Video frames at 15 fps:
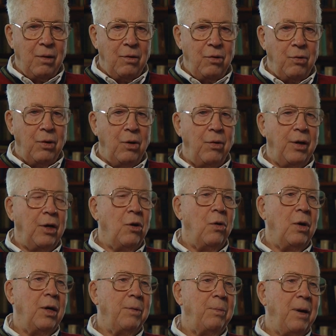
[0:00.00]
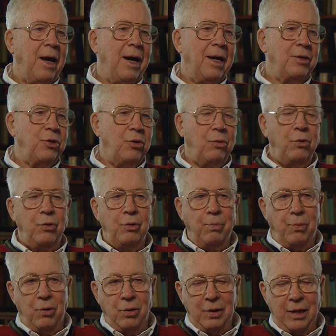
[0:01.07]
you could only go on pass, you could do
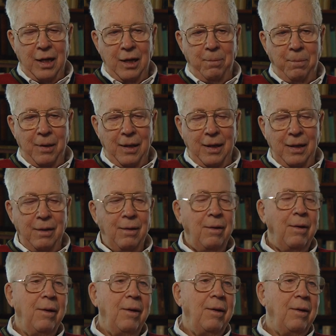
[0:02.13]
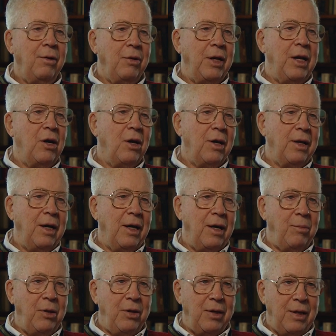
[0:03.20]
pole KP, you did all of the
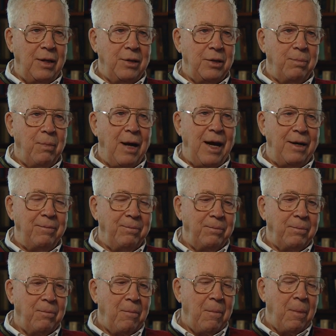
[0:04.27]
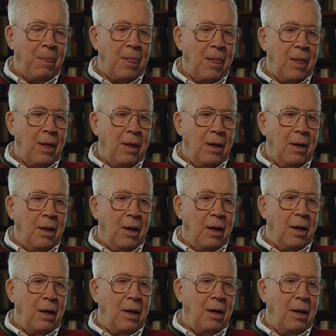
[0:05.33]
Army things, but
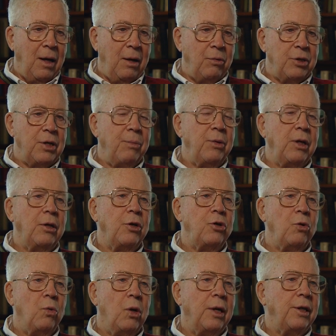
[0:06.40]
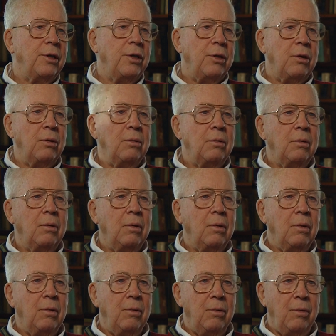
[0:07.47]
it was something that you wanted to do.
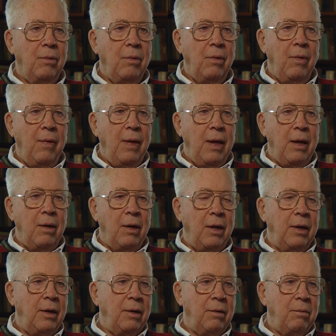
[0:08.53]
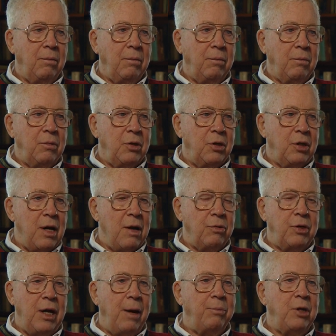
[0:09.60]
Like, now,
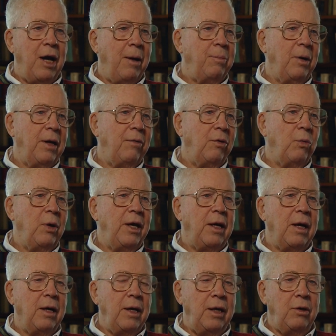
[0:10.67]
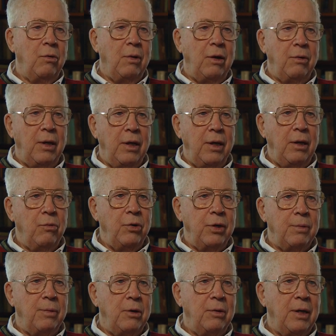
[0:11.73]
Chap Chapley, every weekend, he'd go out hunting with
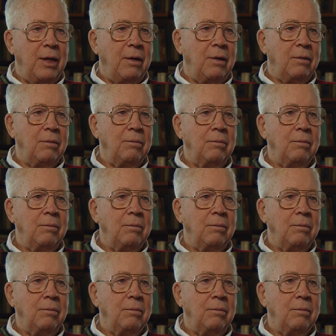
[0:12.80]
his bow and arrow.